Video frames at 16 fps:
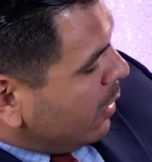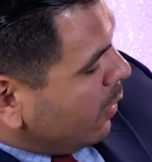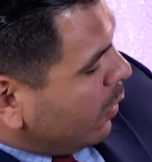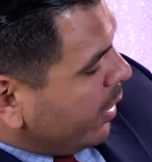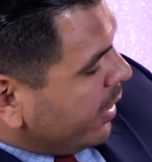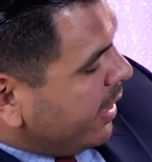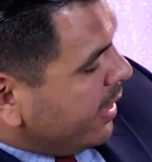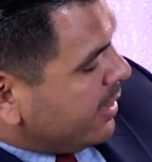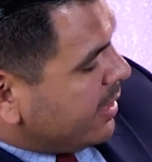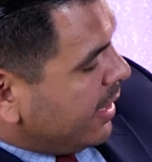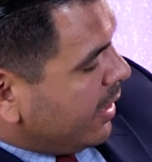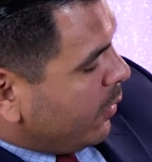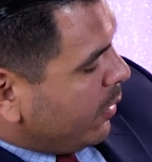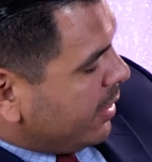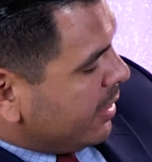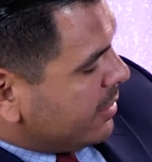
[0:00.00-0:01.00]
What he
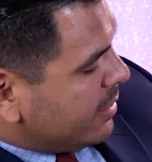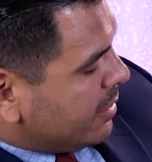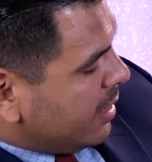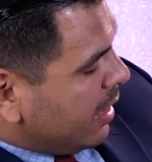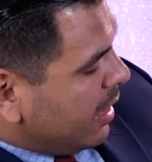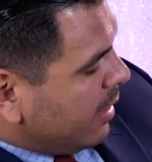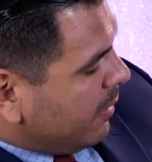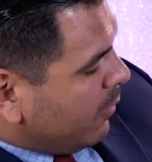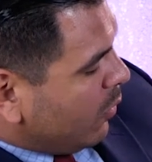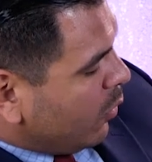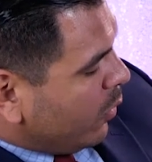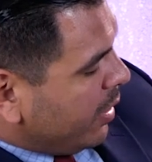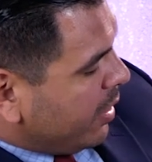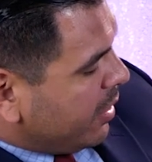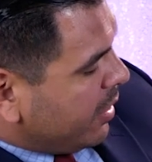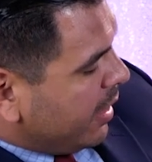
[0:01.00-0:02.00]
did with this thumb,
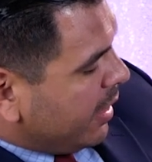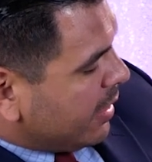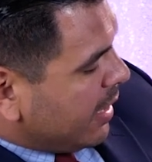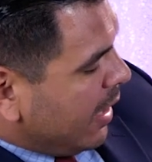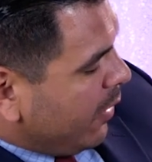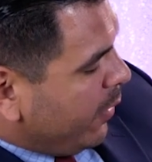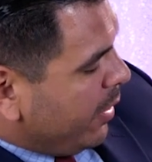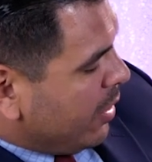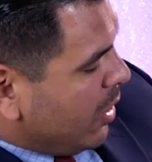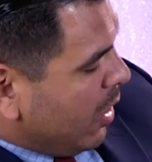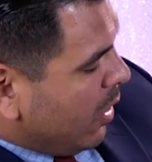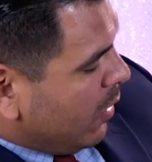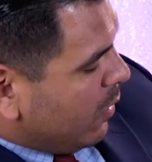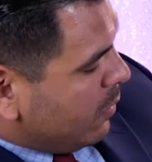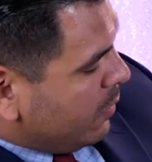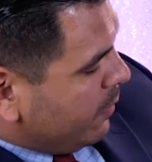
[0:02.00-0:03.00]
we think that we
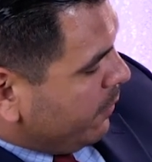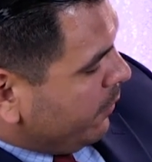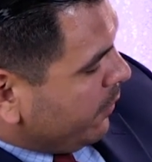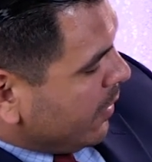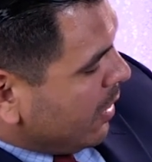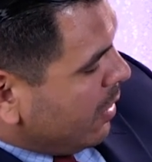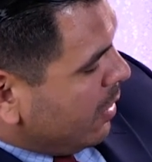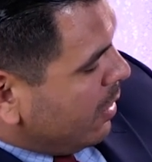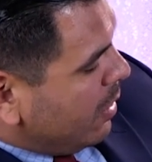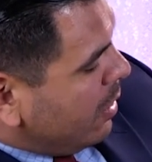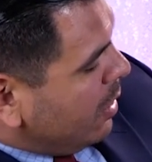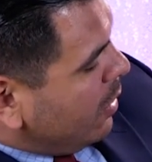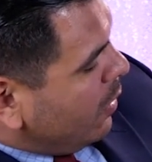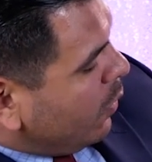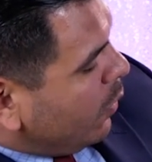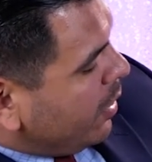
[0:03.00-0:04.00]
know.
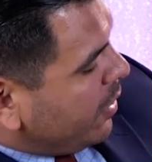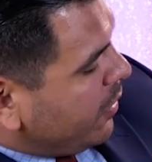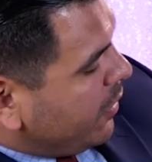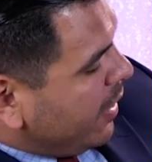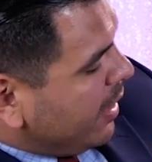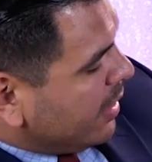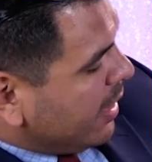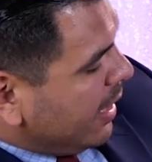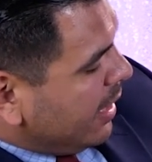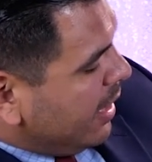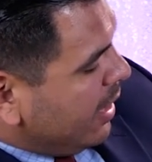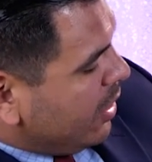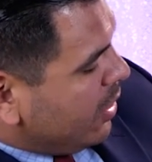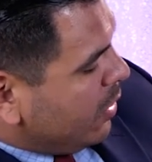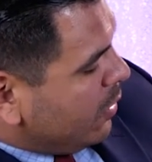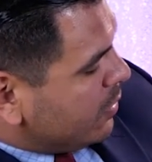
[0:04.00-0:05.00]
We think that
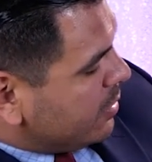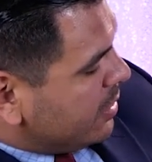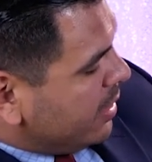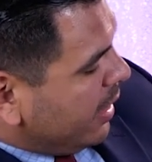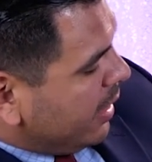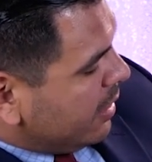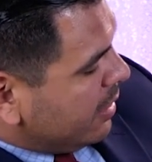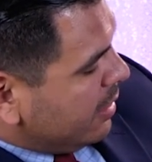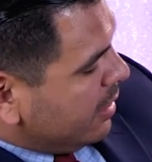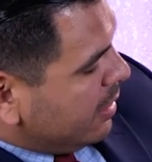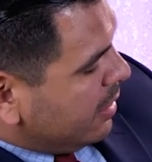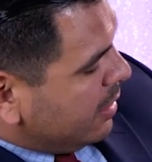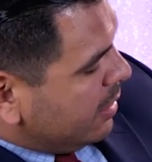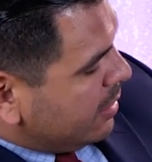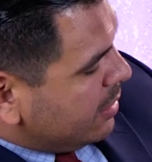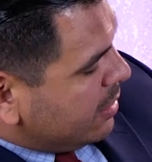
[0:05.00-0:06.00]
he used it
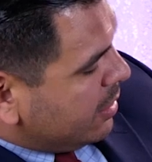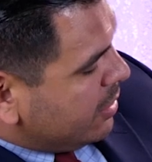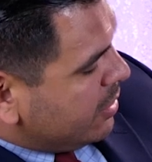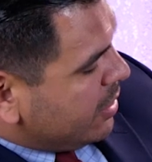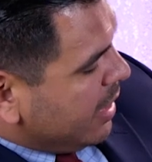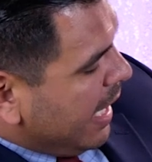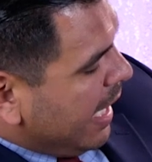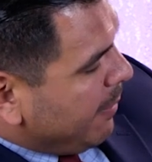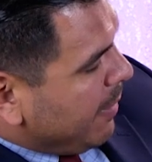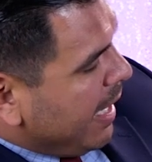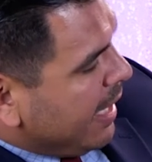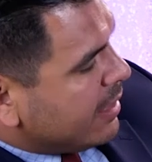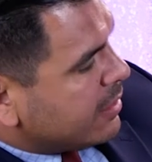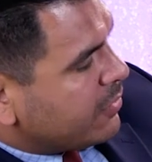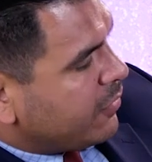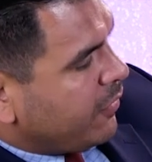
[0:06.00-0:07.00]
to jab
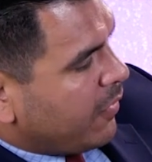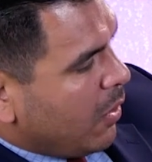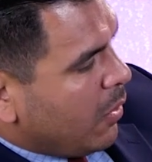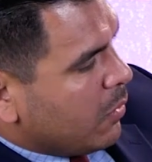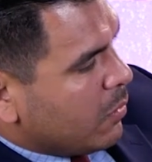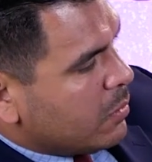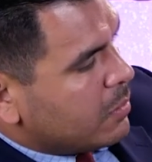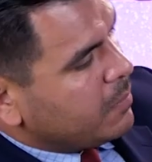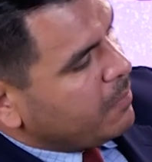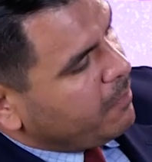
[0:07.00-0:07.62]
at his foe.